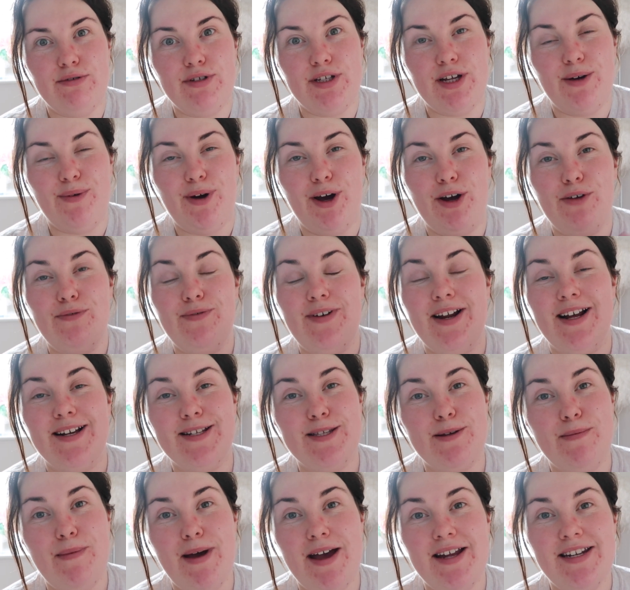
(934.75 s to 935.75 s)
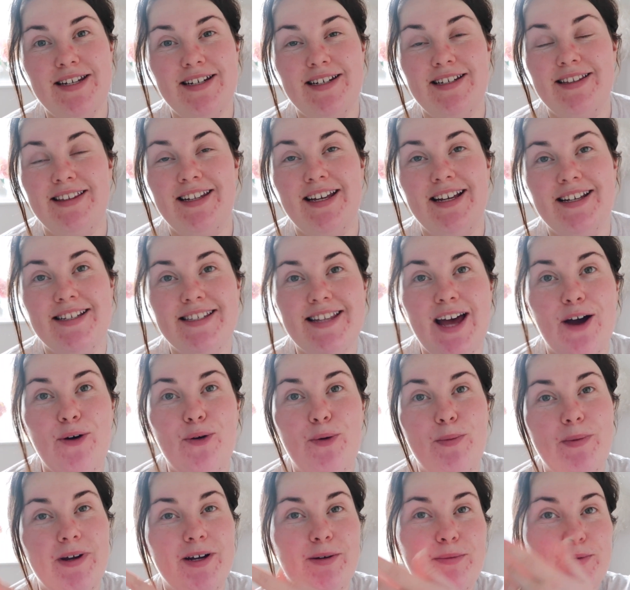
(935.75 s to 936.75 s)
so hopefully as I'm editing this I
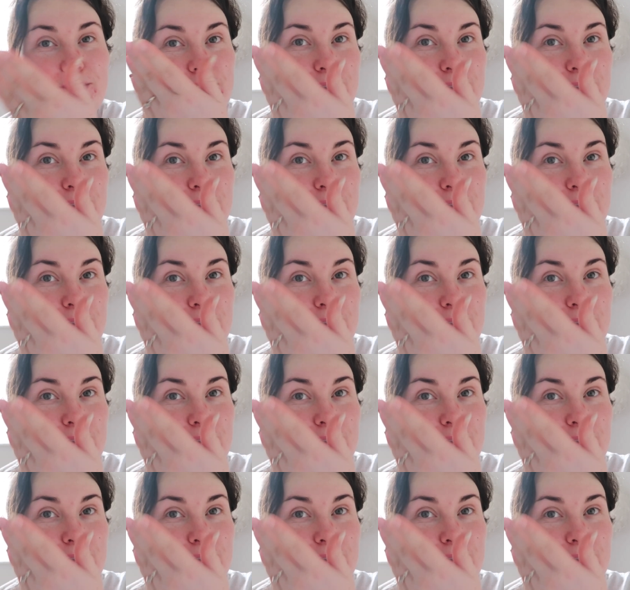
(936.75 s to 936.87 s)
will be able